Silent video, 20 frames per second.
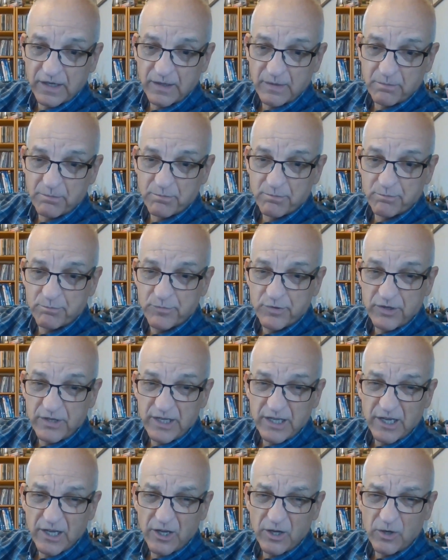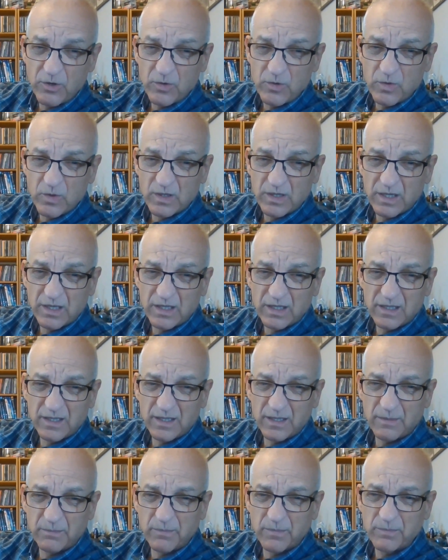um, Brio,
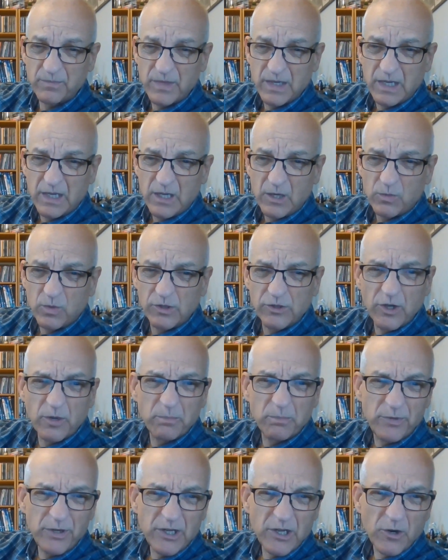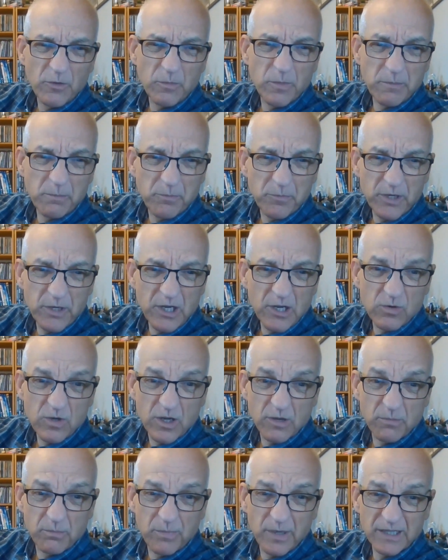um, well, not Brio, but Brio
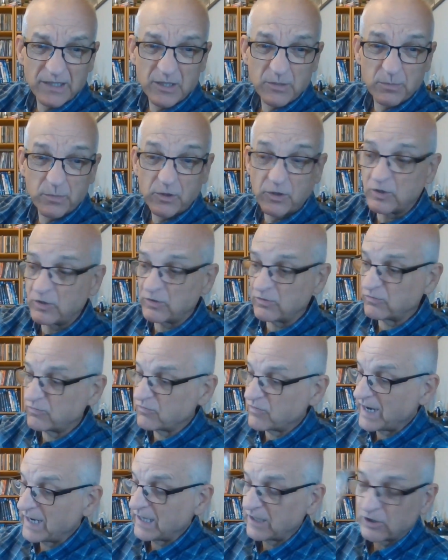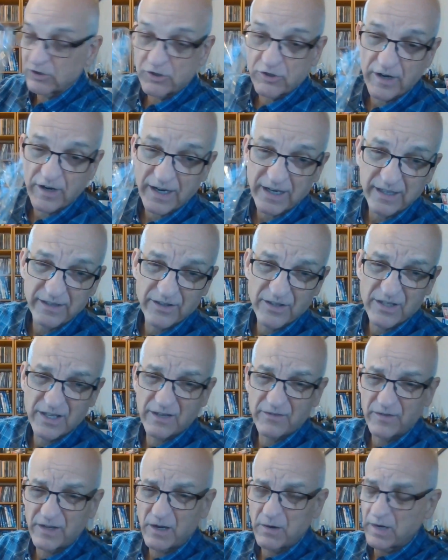compatible rail track and
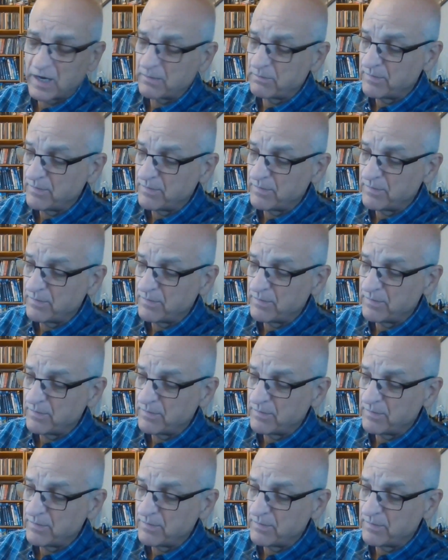stuff.